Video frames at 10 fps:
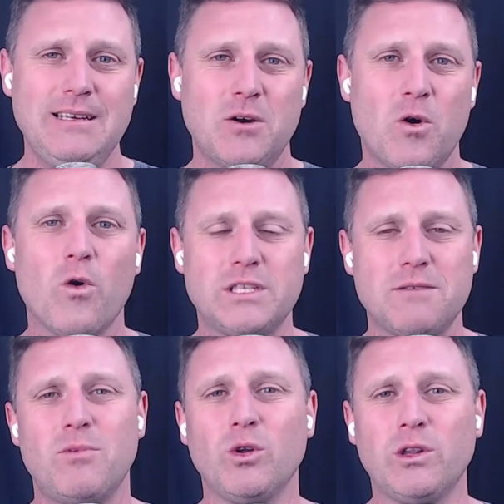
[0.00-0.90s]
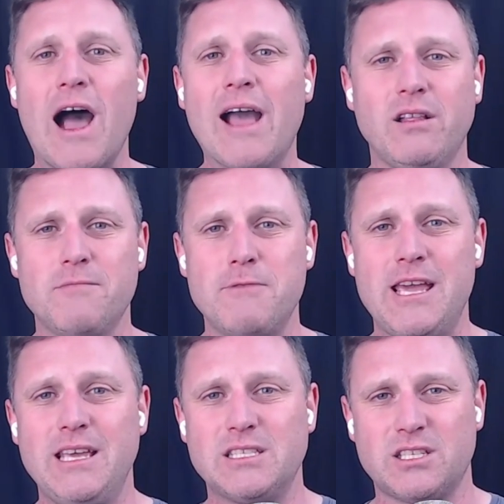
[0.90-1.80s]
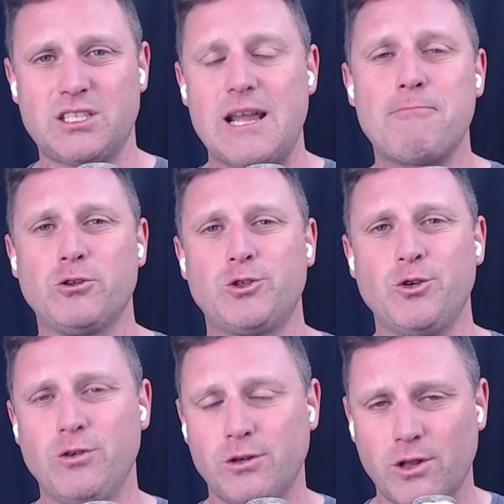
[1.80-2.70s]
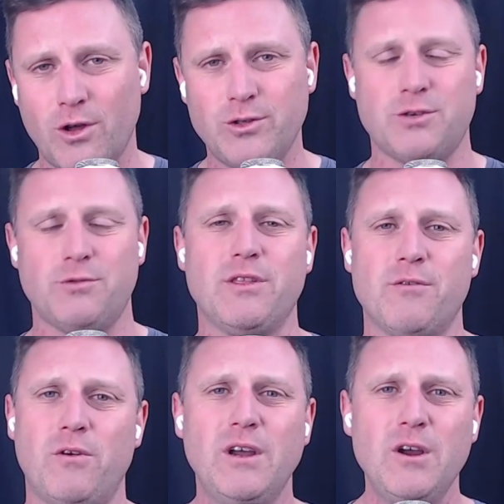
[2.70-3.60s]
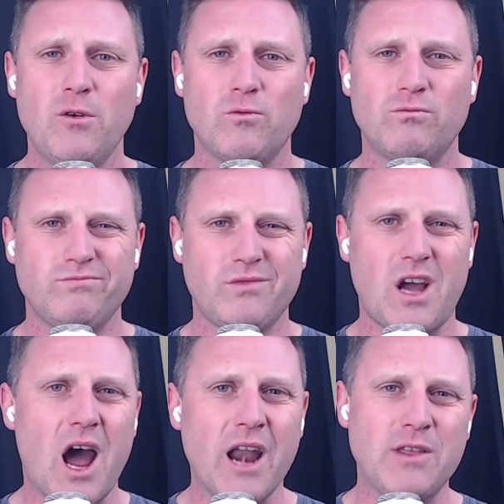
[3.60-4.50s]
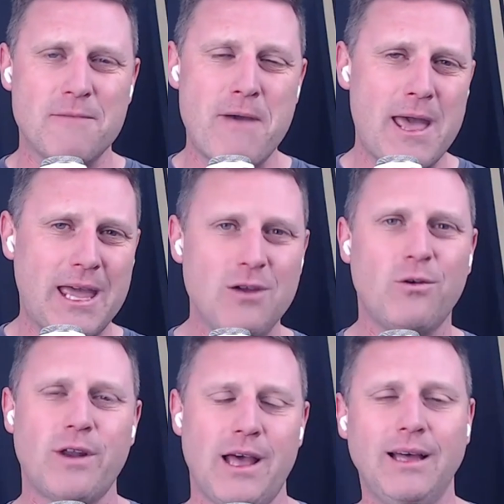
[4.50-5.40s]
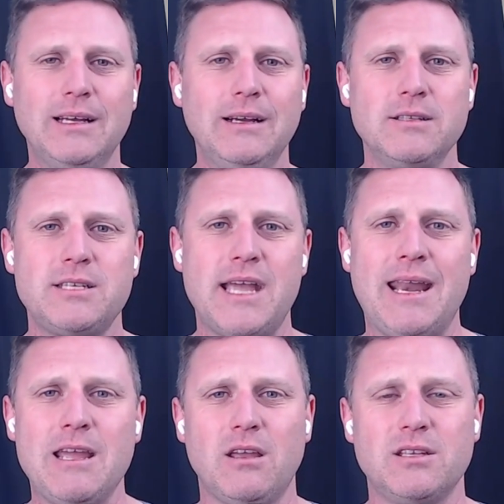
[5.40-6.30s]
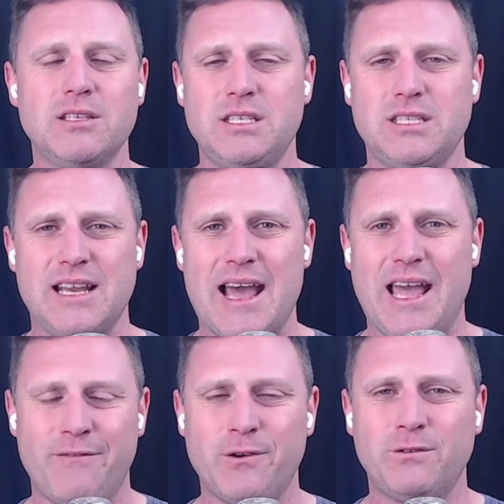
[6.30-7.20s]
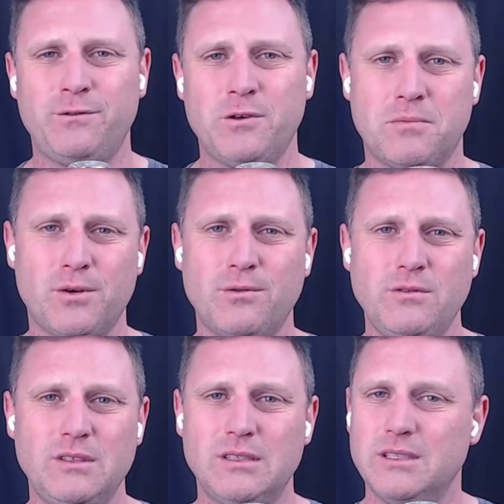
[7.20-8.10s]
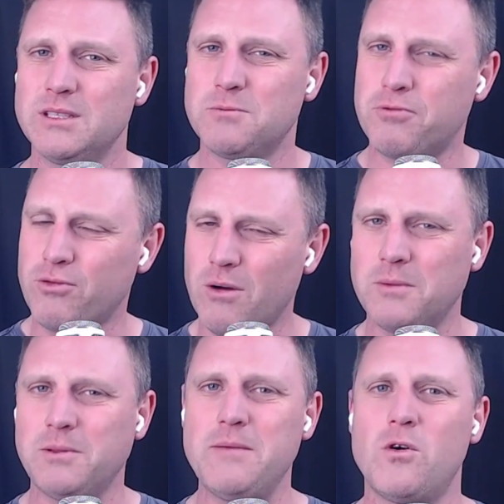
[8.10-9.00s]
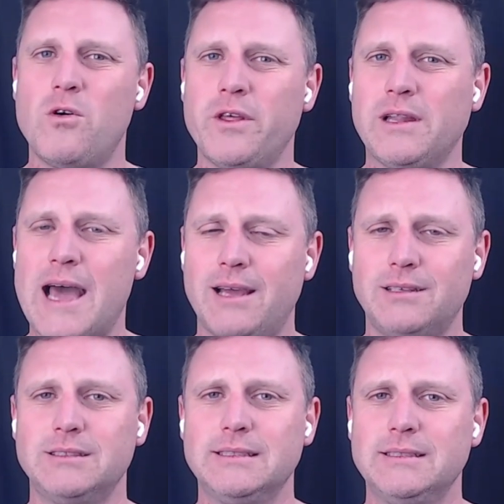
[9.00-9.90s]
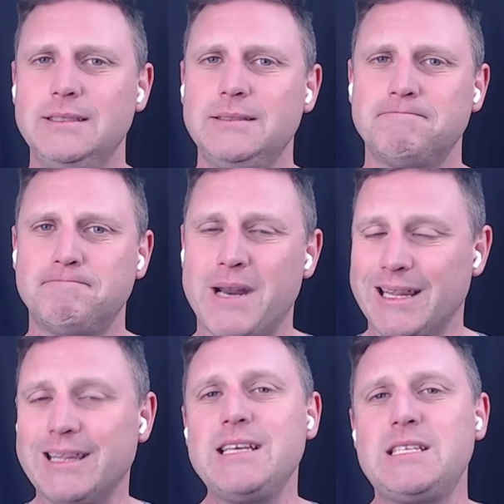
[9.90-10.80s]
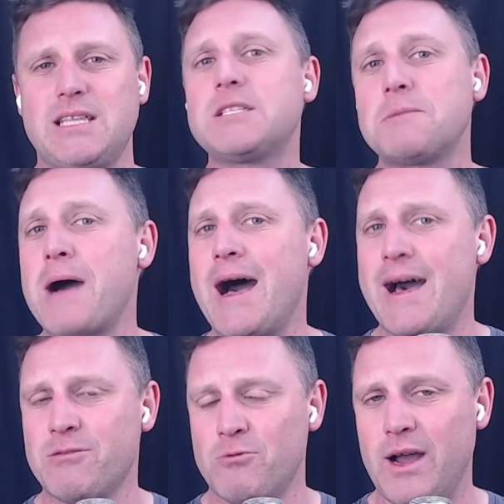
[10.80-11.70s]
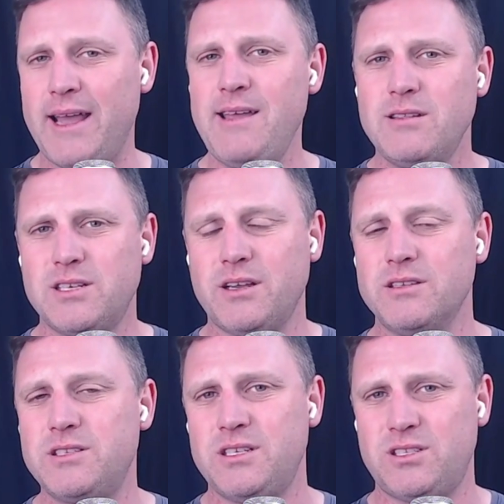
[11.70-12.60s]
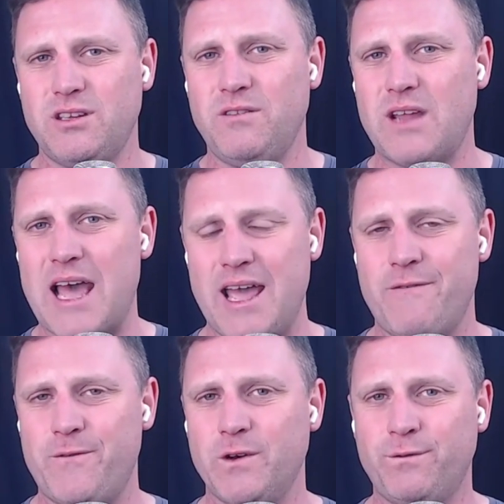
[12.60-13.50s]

Or is it more likely to be he's a step or two closer in the kind of in the pecking order to getting consistent AFL football? It's probably more the latter, but at least there's a pathway to consistent AFL